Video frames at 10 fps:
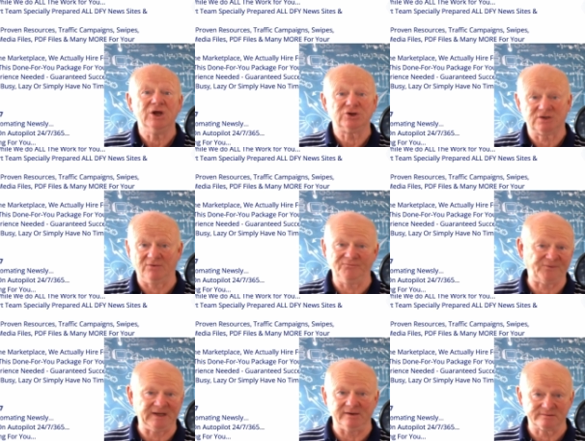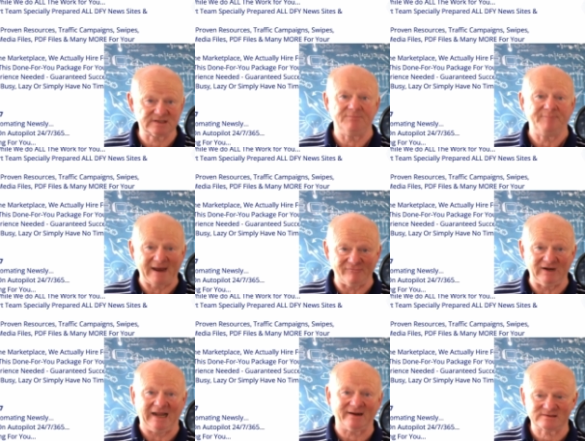done for you. Sit back,
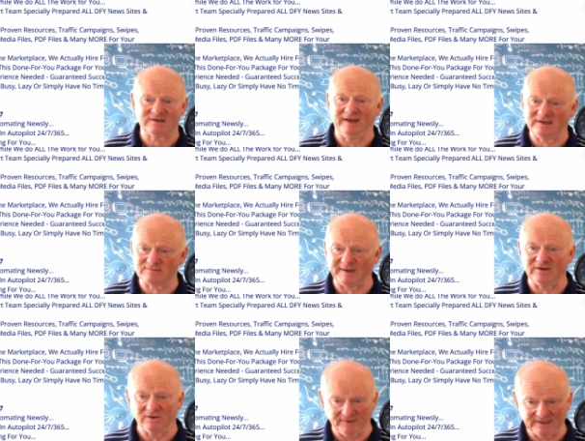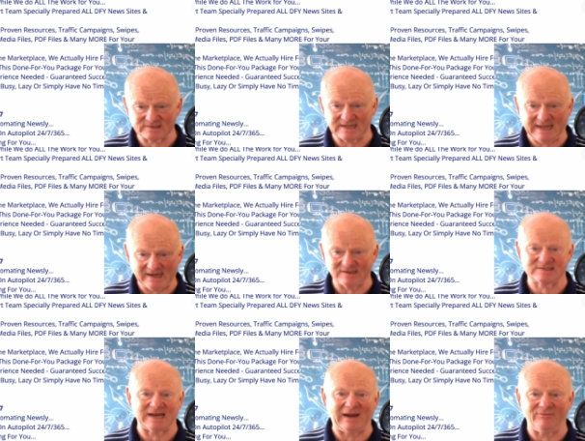relax. It's been done. It's there.
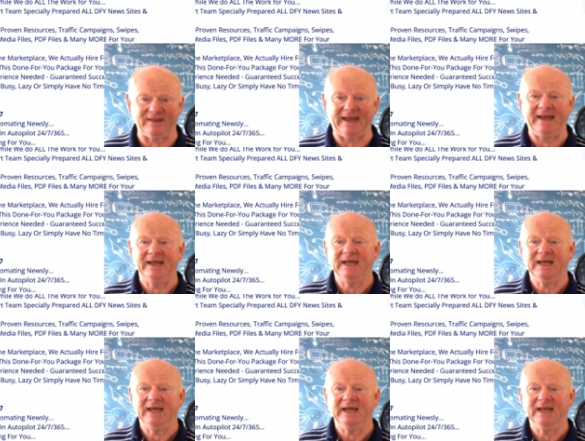It's out there.